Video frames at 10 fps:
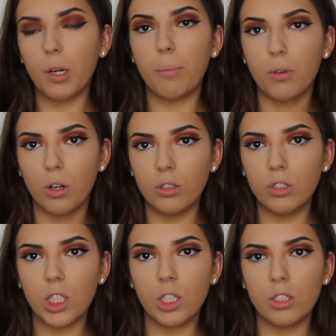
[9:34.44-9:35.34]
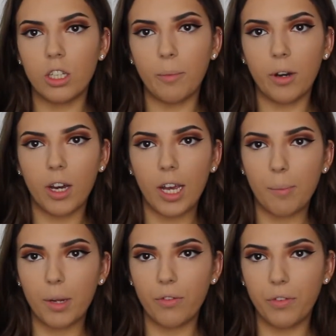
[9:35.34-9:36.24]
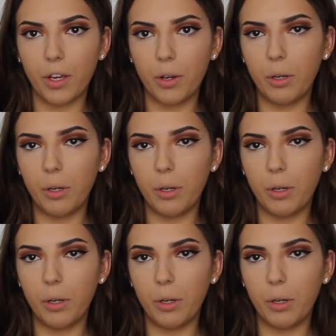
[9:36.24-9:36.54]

going to bronze using my Benefit